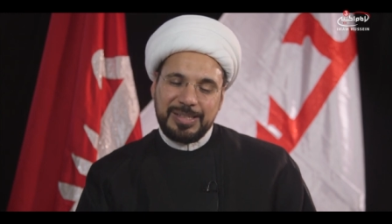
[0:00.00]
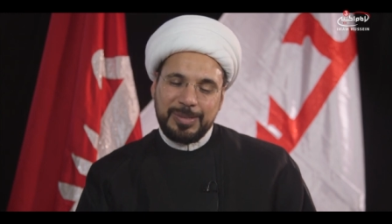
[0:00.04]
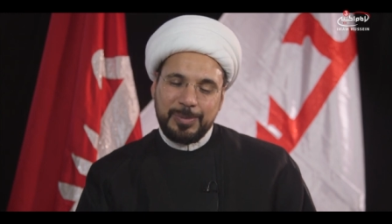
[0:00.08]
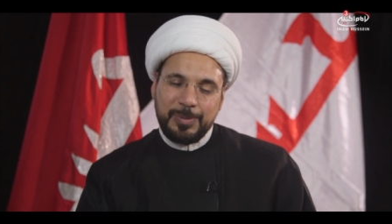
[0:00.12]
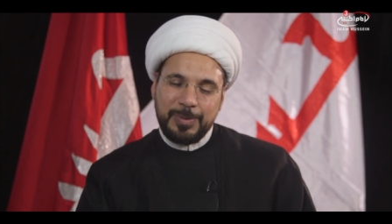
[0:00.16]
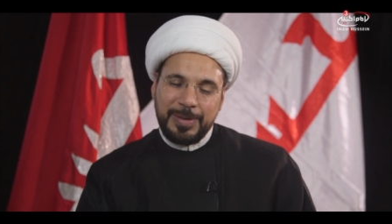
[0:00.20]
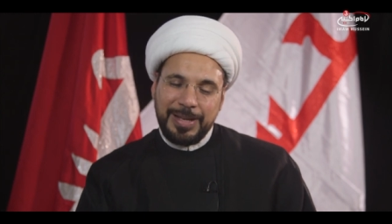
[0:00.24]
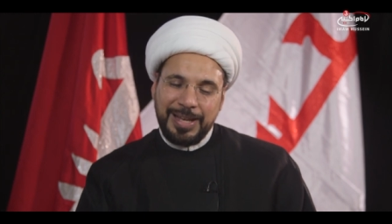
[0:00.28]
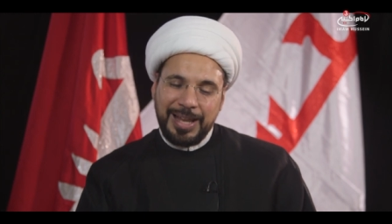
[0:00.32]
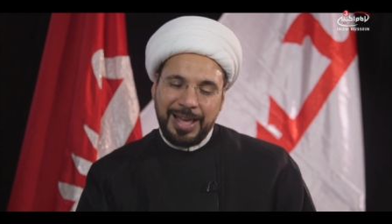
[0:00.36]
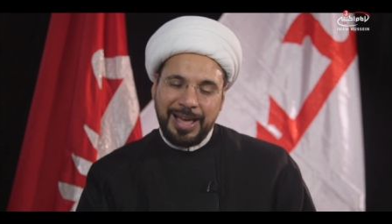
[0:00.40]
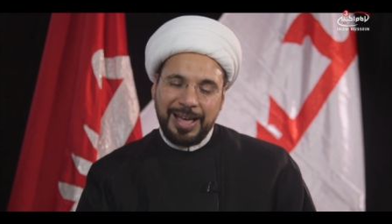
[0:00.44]

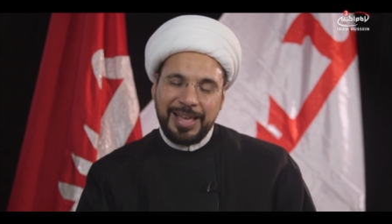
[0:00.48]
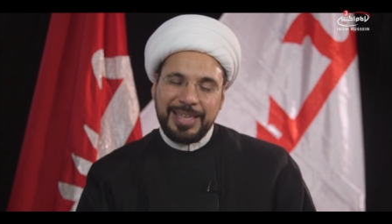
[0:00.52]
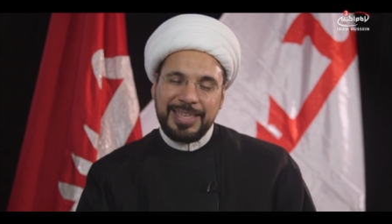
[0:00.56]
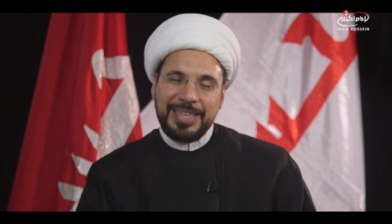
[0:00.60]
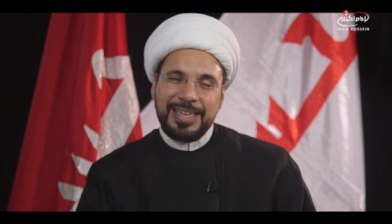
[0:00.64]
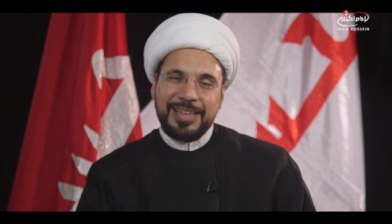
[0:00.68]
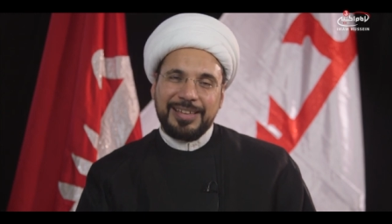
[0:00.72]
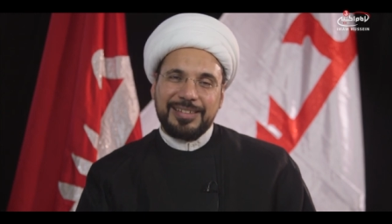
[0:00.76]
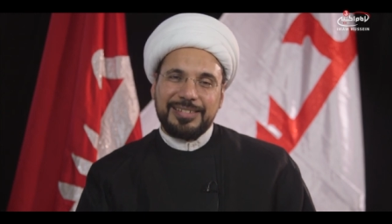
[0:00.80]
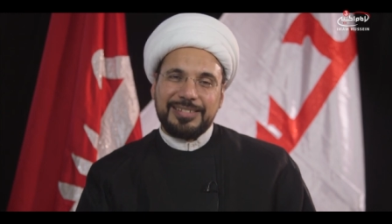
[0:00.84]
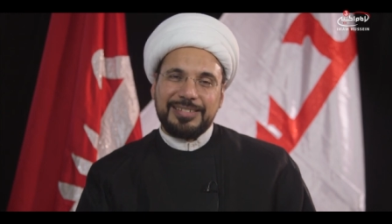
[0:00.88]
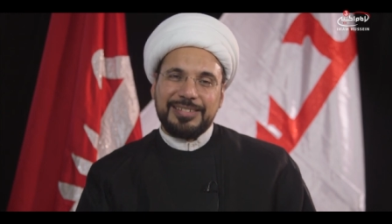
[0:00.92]

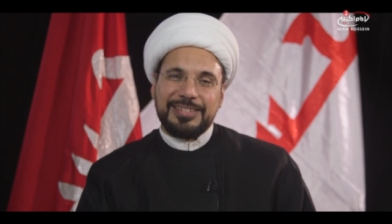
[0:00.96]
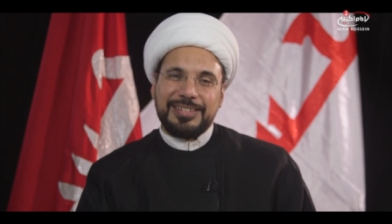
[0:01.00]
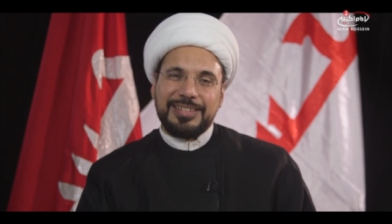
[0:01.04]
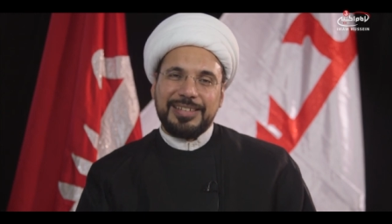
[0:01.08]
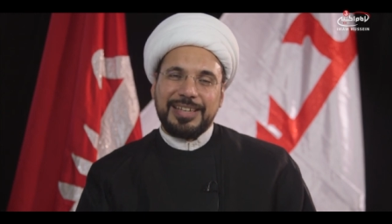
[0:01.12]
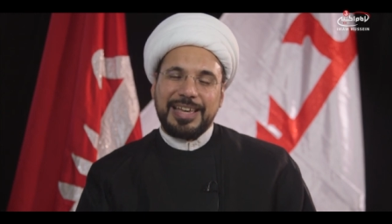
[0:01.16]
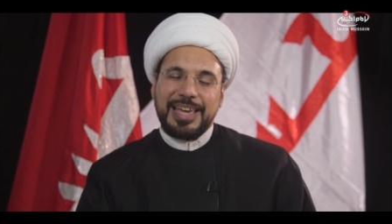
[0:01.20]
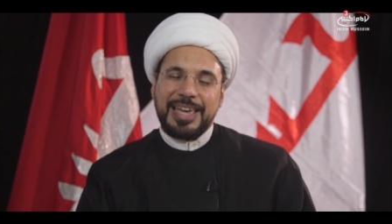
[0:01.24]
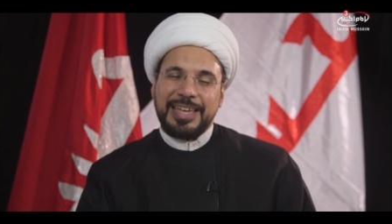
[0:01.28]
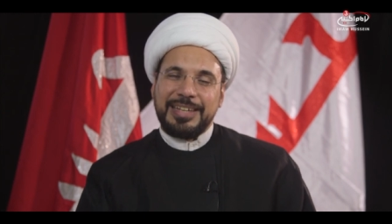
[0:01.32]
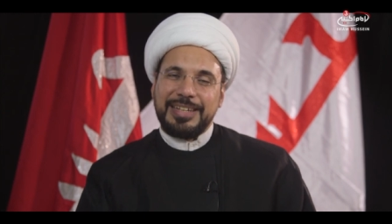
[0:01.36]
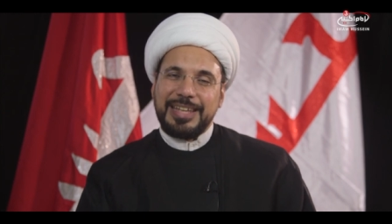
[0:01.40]
wilaya
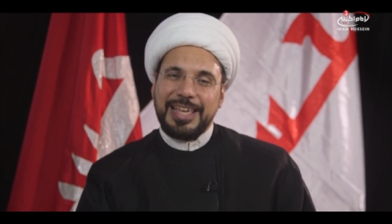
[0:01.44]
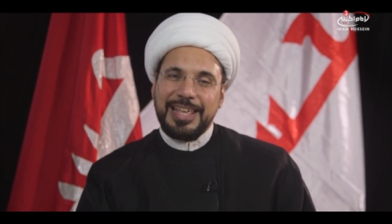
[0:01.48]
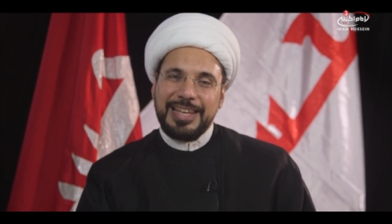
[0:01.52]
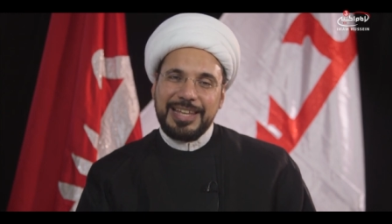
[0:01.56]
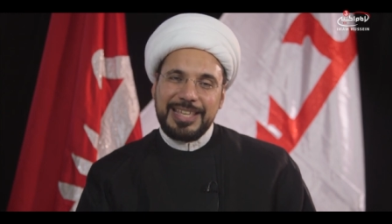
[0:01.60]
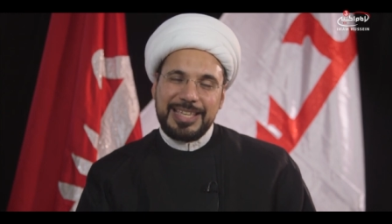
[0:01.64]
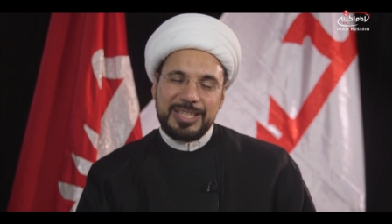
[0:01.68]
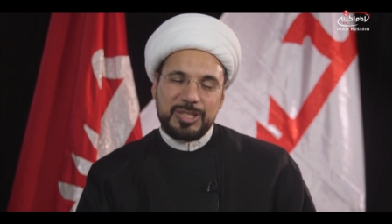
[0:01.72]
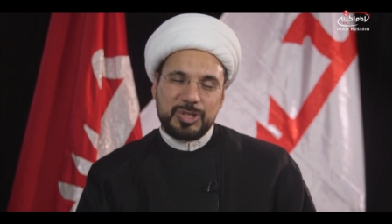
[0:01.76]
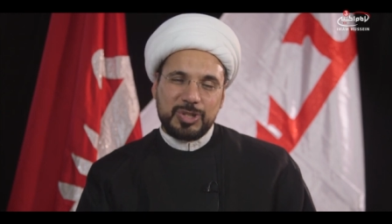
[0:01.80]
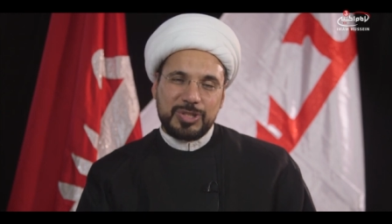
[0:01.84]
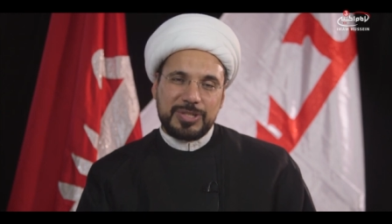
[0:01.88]
and
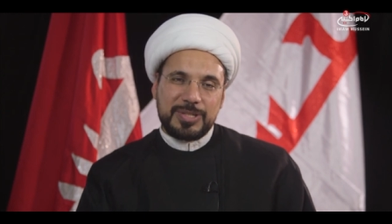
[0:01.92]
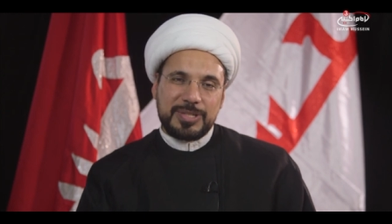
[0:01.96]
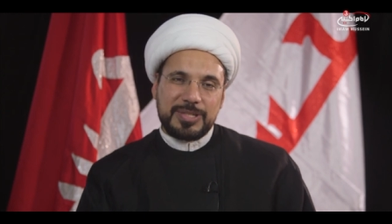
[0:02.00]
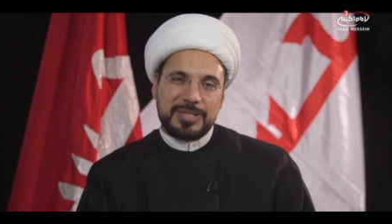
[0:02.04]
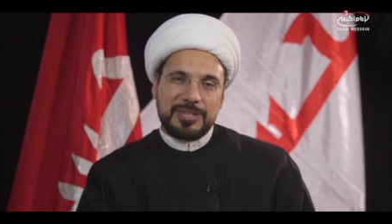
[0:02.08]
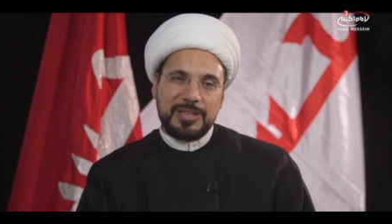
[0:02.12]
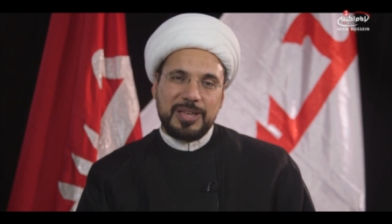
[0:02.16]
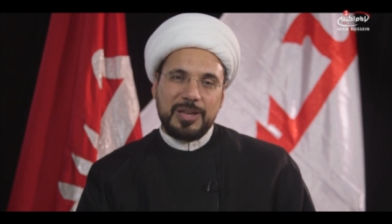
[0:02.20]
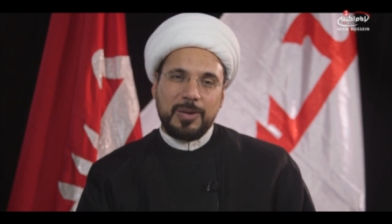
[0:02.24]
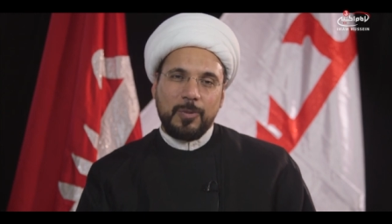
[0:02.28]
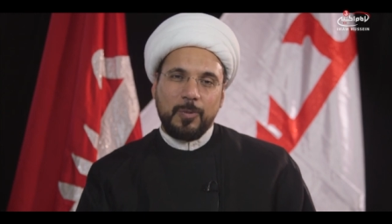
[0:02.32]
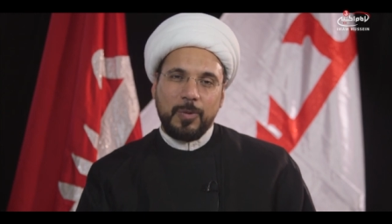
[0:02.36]
allegiance
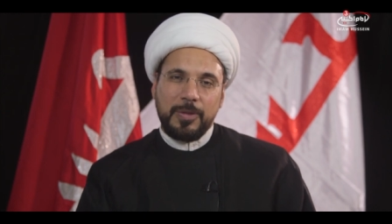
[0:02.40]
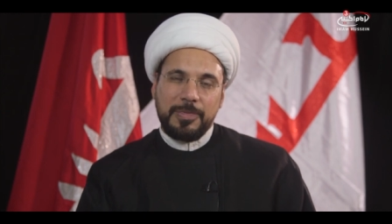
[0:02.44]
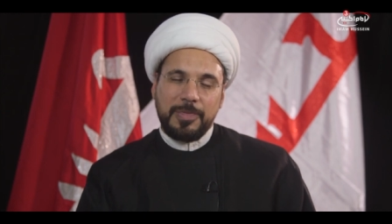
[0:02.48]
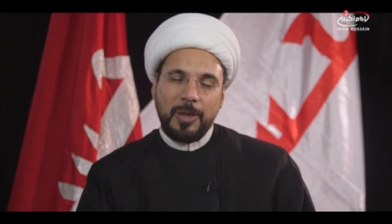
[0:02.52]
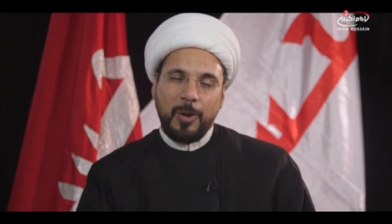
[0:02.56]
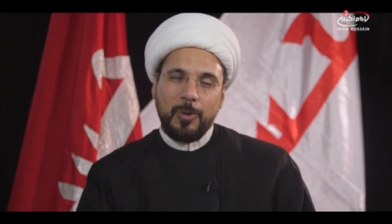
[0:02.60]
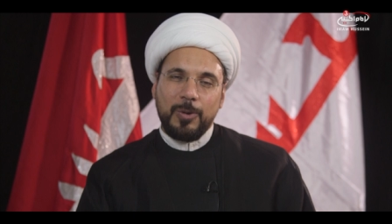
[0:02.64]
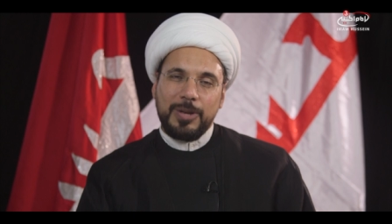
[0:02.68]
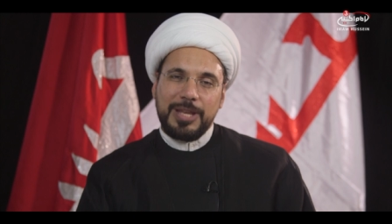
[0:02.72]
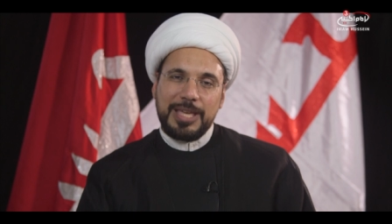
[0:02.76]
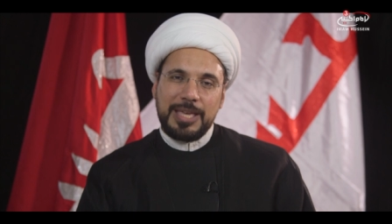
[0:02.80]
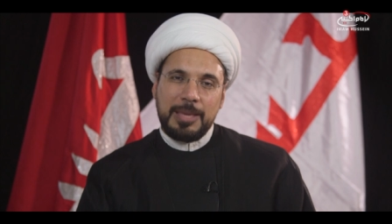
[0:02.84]
with the
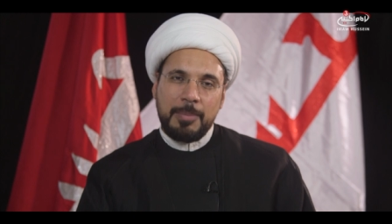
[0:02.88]
Holy